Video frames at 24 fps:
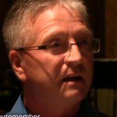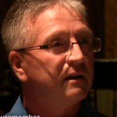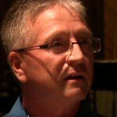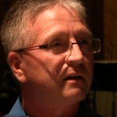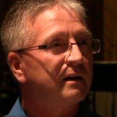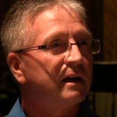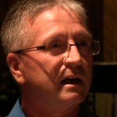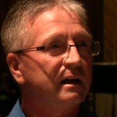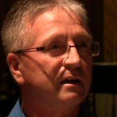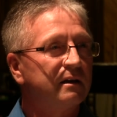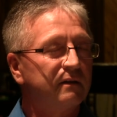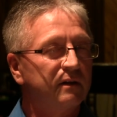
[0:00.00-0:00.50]

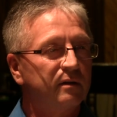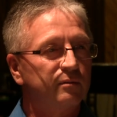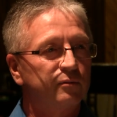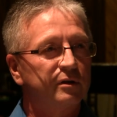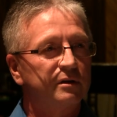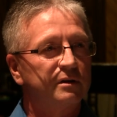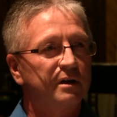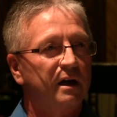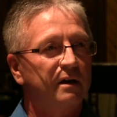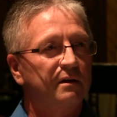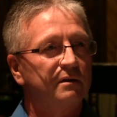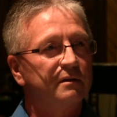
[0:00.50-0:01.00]
eight, eight of them
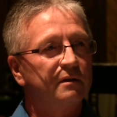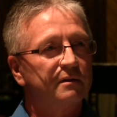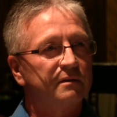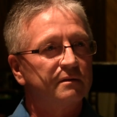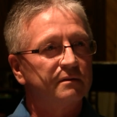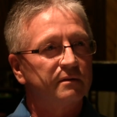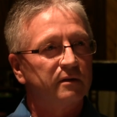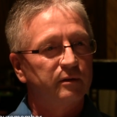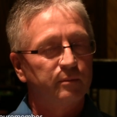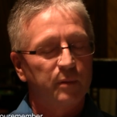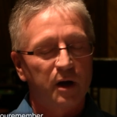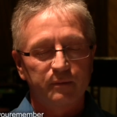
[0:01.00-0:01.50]
were drowned,
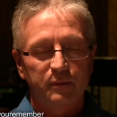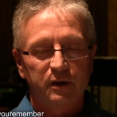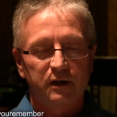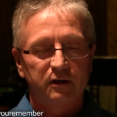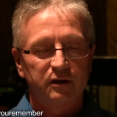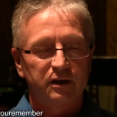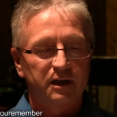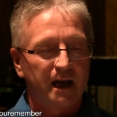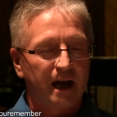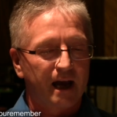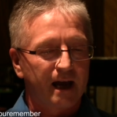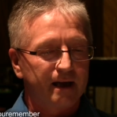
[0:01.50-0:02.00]
her mom and
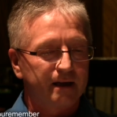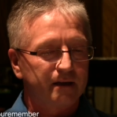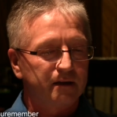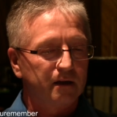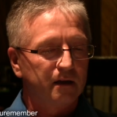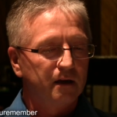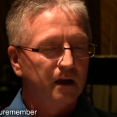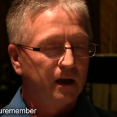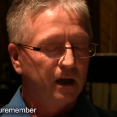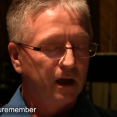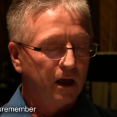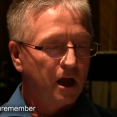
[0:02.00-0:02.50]
her dad,
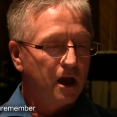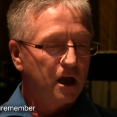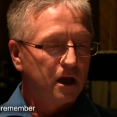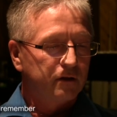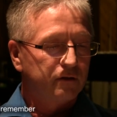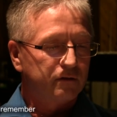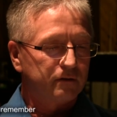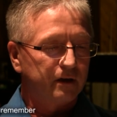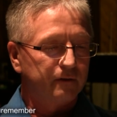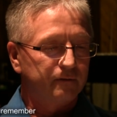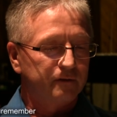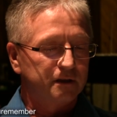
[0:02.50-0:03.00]

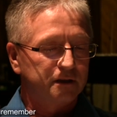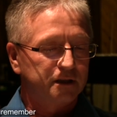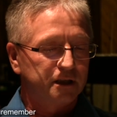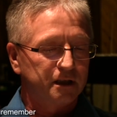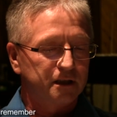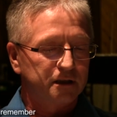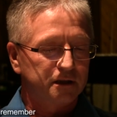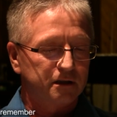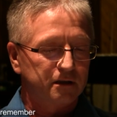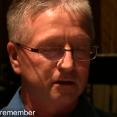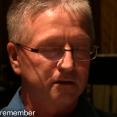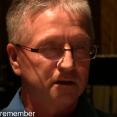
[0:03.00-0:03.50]
three of her
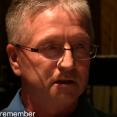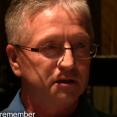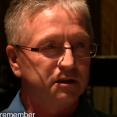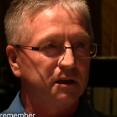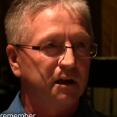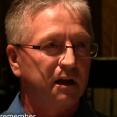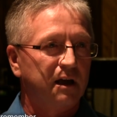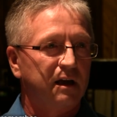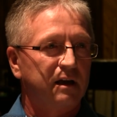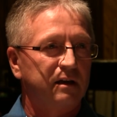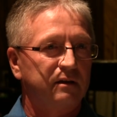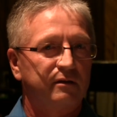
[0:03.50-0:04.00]

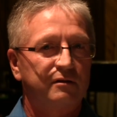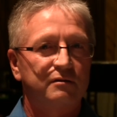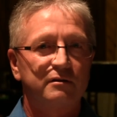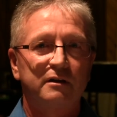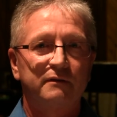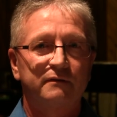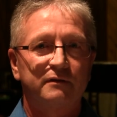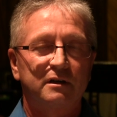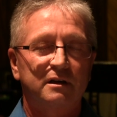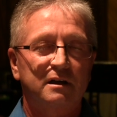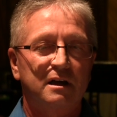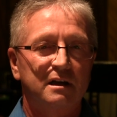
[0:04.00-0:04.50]
sisters, and
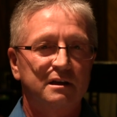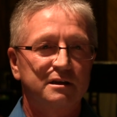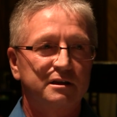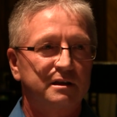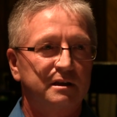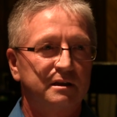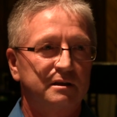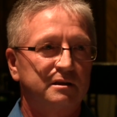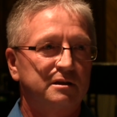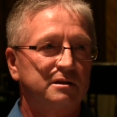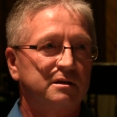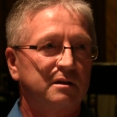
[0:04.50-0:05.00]
three of her
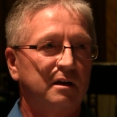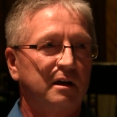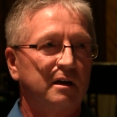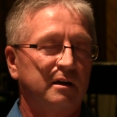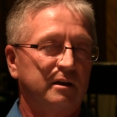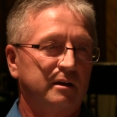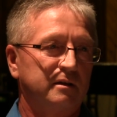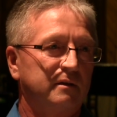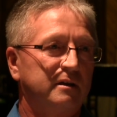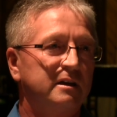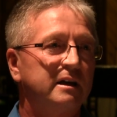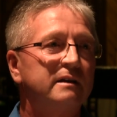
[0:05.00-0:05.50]
cousins,
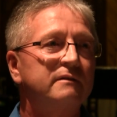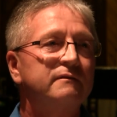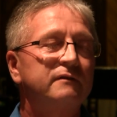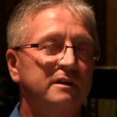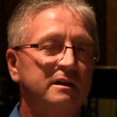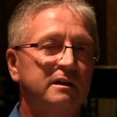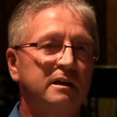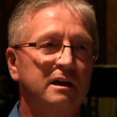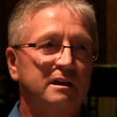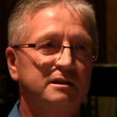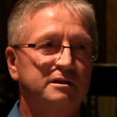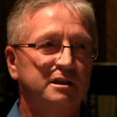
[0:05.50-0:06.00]
uh,
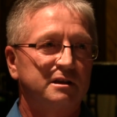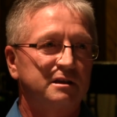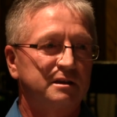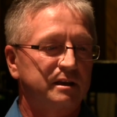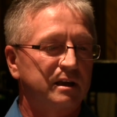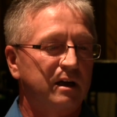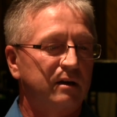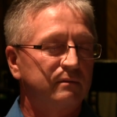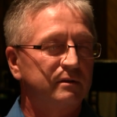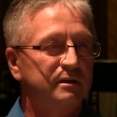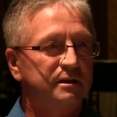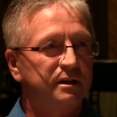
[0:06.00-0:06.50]
infant
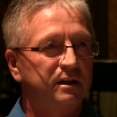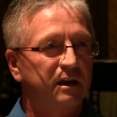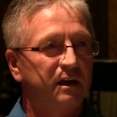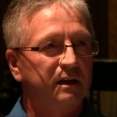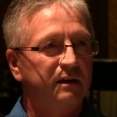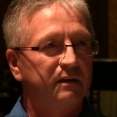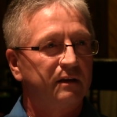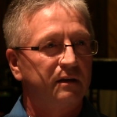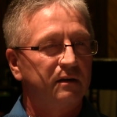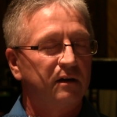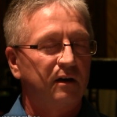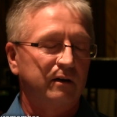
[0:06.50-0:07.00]
cousins that were
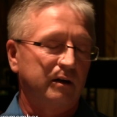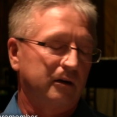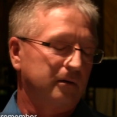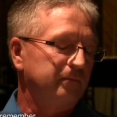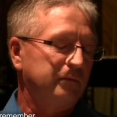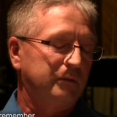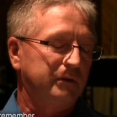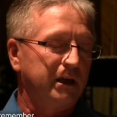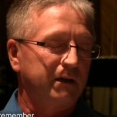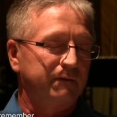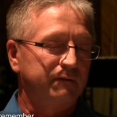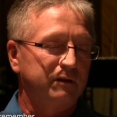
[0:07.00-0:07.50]
staying, or
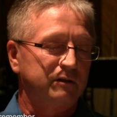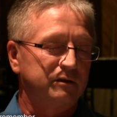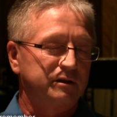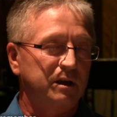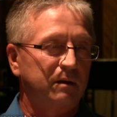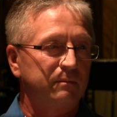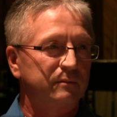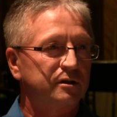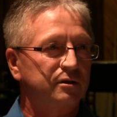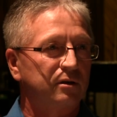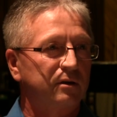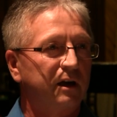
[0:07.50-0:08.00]

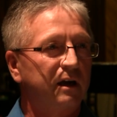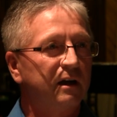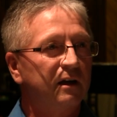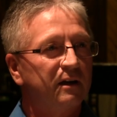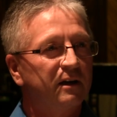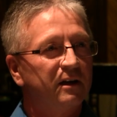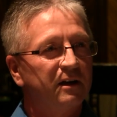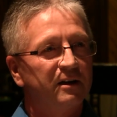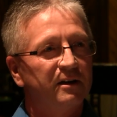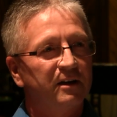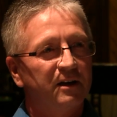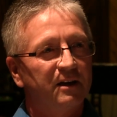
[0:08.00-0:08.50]
nephews, I'm sorry,
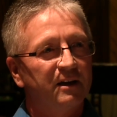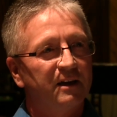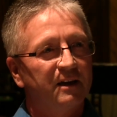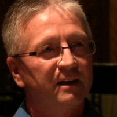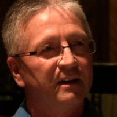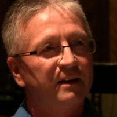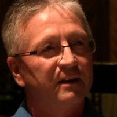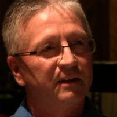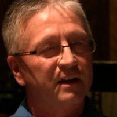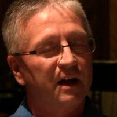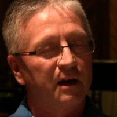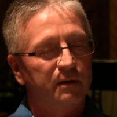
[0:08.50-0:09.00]

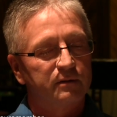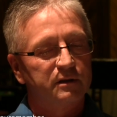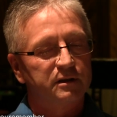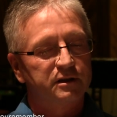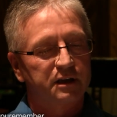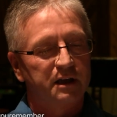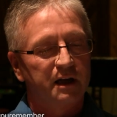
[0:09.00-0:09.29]
that were